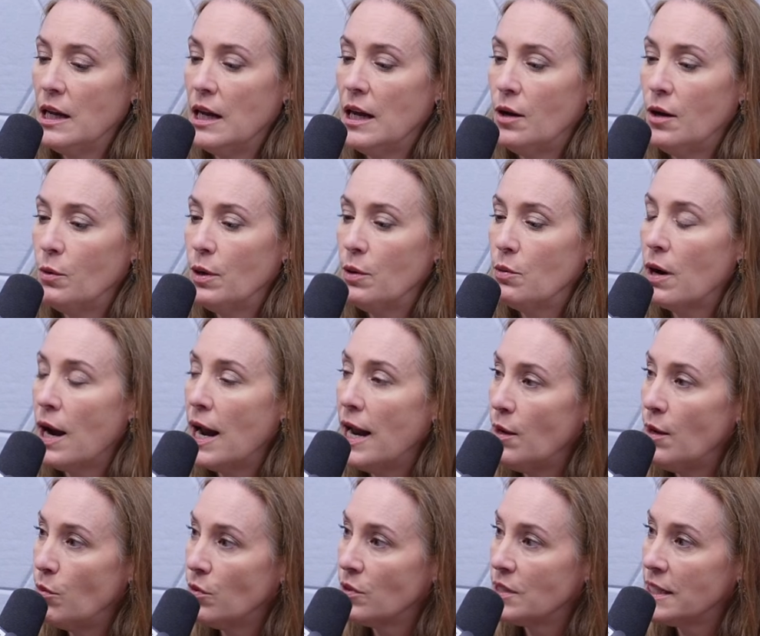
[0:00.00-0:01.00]
Uh, we were
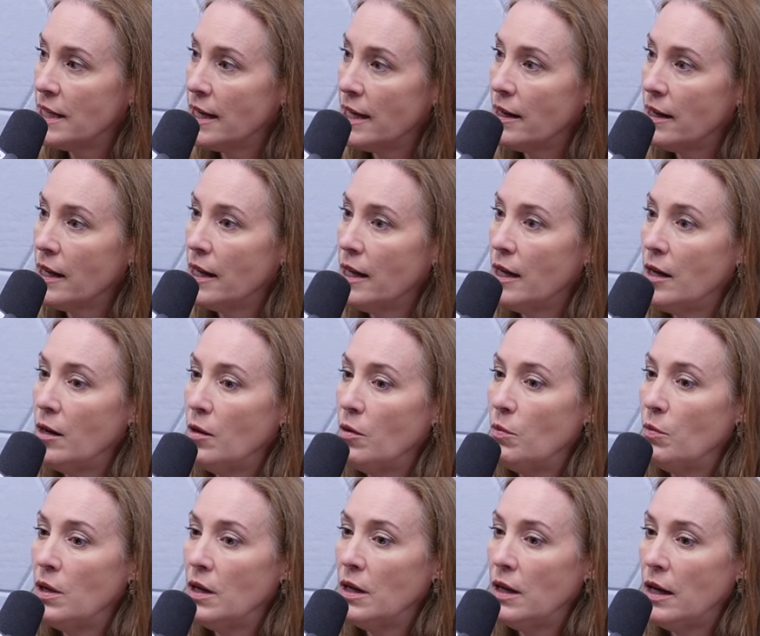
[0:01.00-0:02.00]
able to get
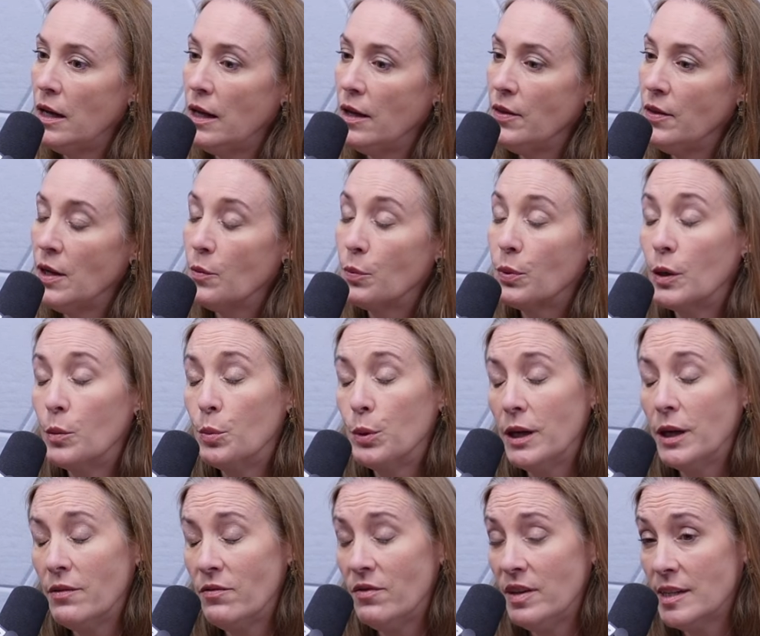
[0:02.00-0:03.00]
him uh, the
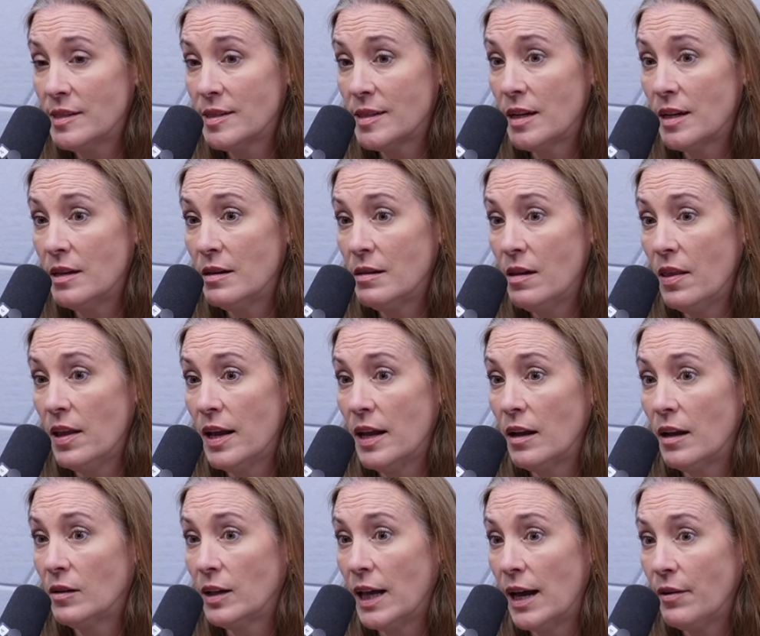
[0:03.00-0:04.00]
appropriate visa
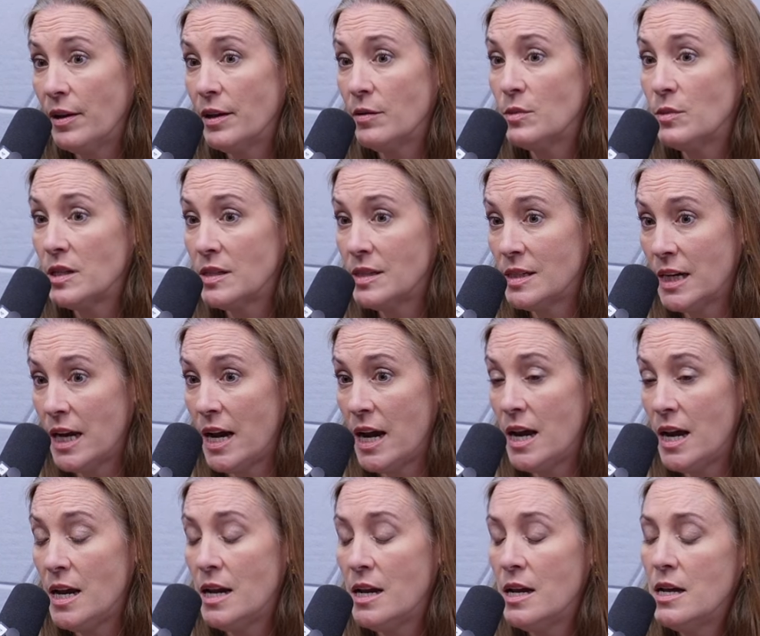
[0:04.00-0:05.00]
that allowed him to
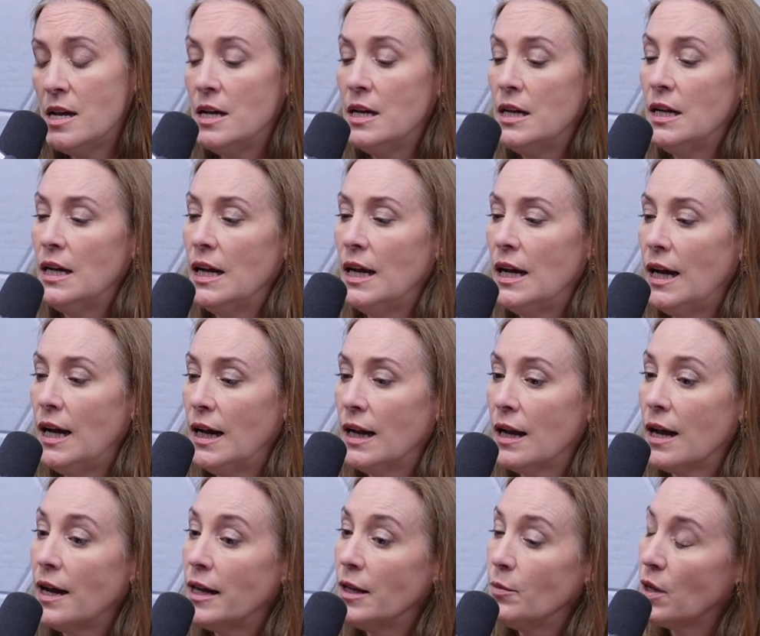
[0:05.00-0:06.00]
stay, uh,
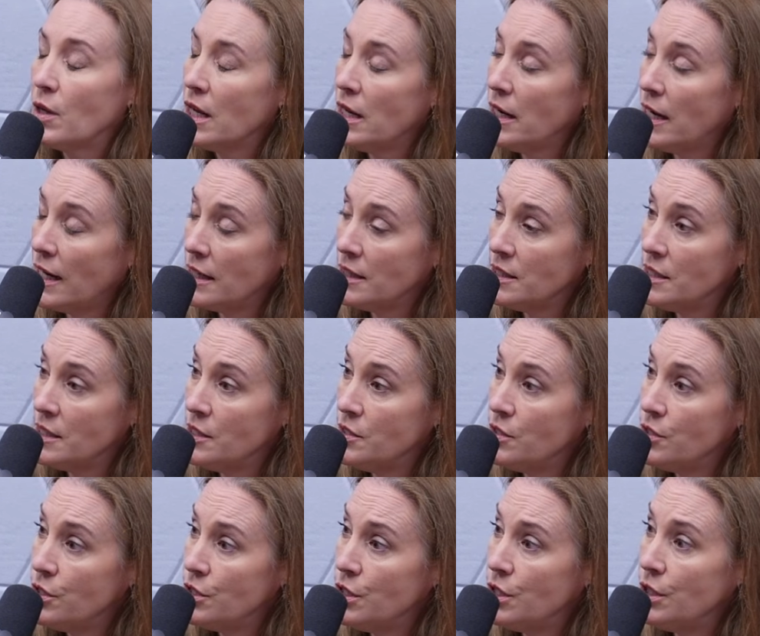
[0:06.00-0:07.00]
got him
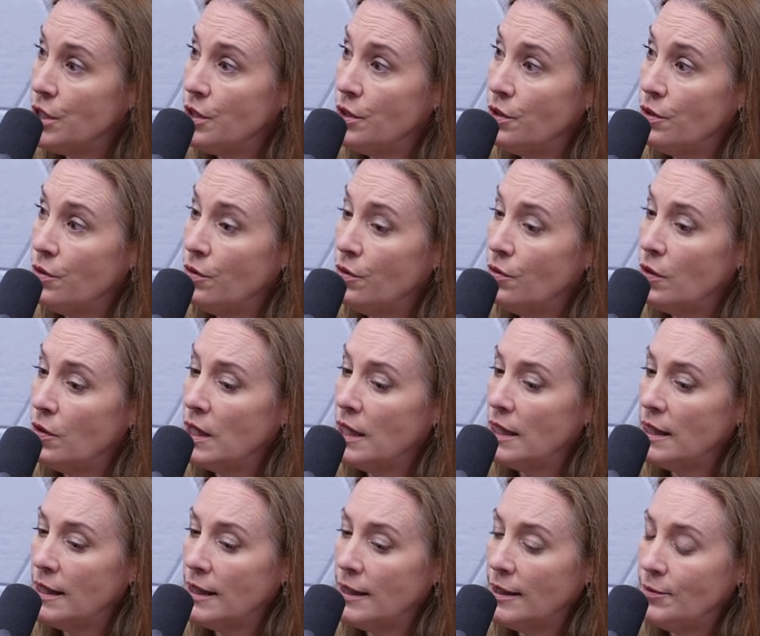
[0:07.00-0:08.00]
connected to,
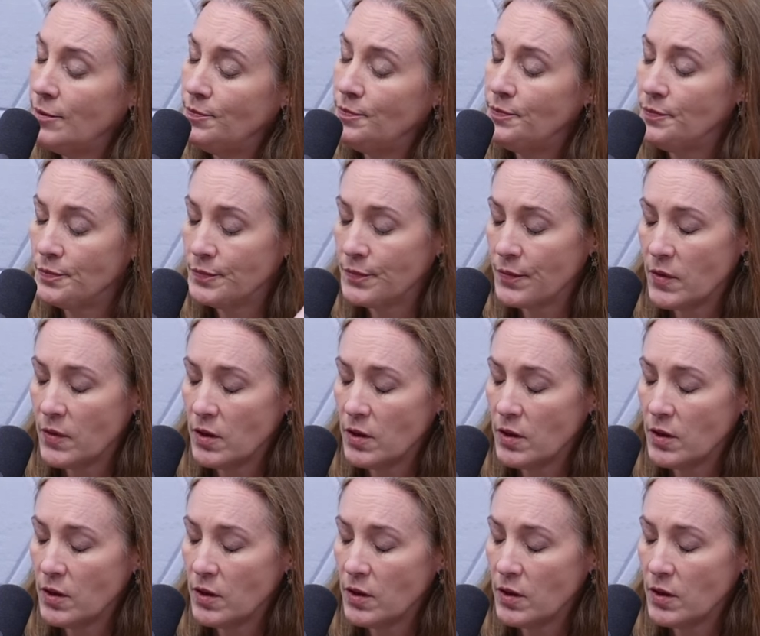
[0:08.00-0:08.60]
um,